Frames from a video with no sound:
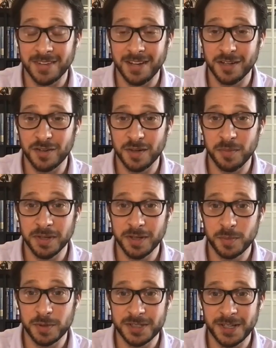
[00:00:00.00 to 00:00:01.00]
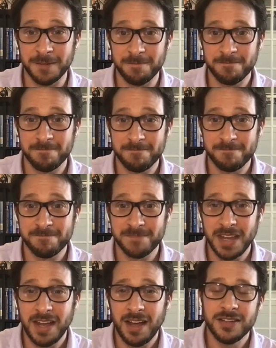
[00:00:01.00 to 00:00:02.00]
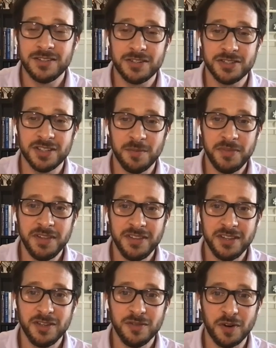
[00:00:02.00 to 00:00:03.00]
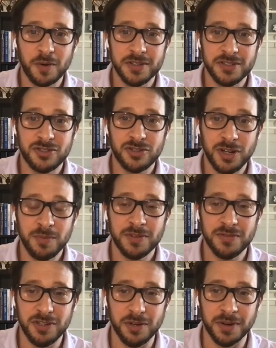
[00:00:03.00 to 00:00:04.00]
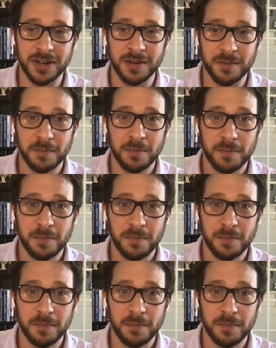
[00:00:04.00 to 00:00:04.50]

I agree 1,000,000%. Is there something that you've always dreamed of doing